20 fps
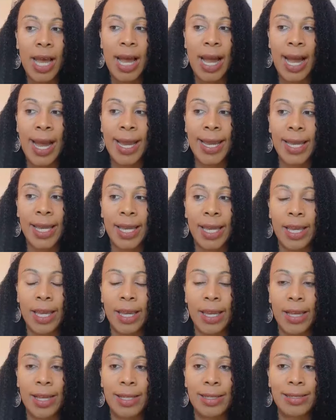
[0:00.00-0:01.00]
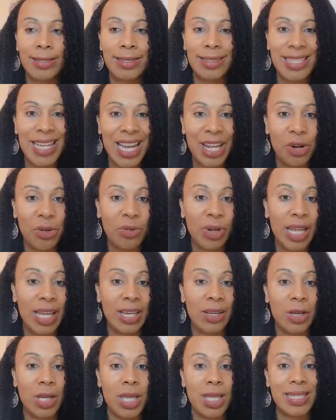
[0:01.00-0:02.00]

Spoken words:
I instead of like